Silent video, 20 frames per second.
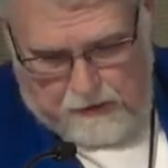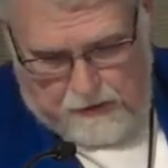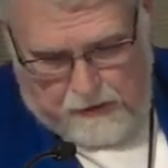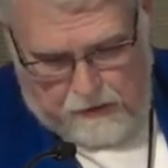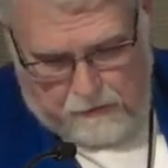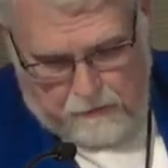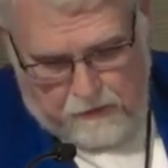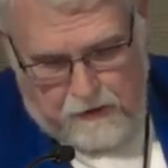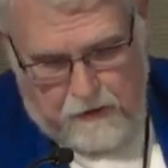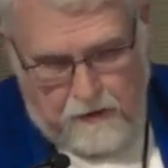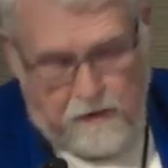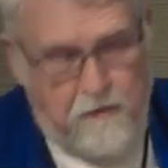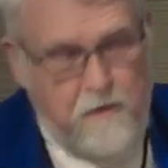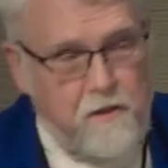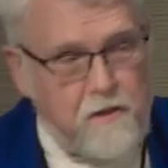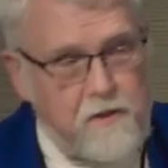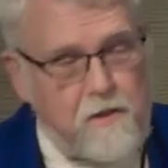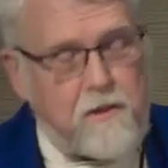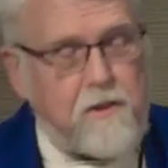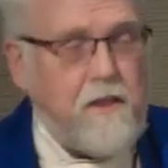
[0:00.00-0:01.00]
And we need
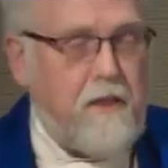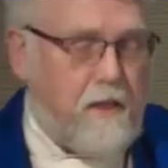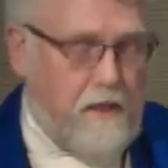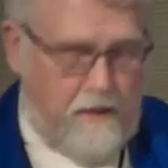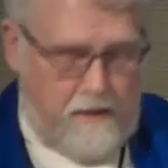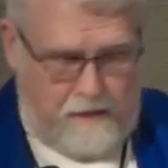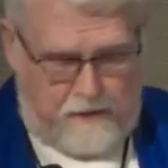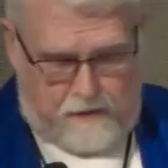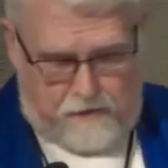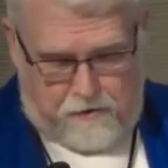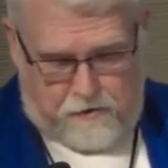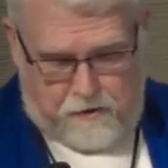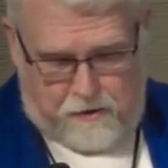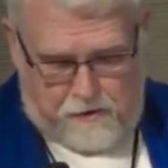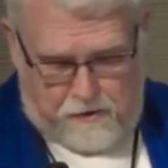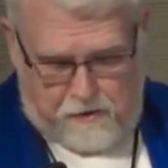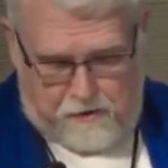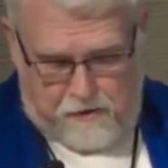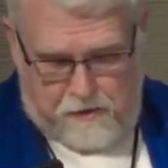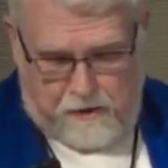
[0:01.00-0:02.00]
to see, as
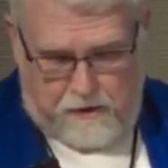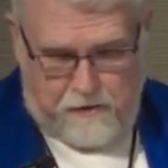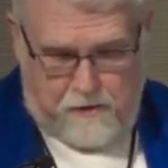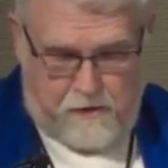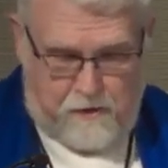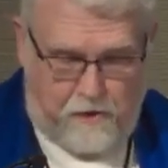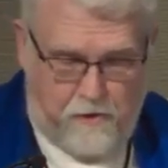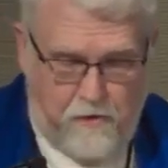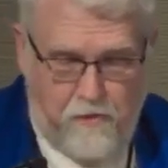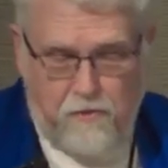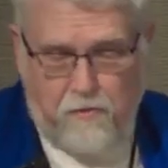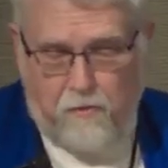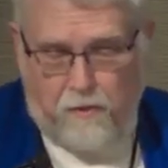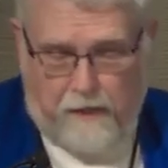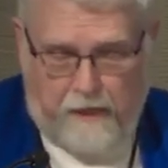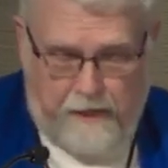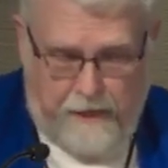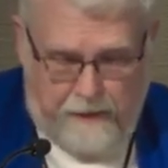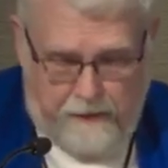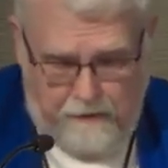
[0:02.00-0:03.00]
Jesus says, in a new
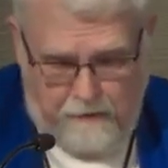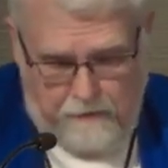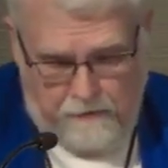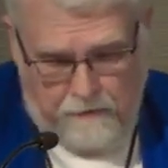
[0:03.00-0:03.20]
way.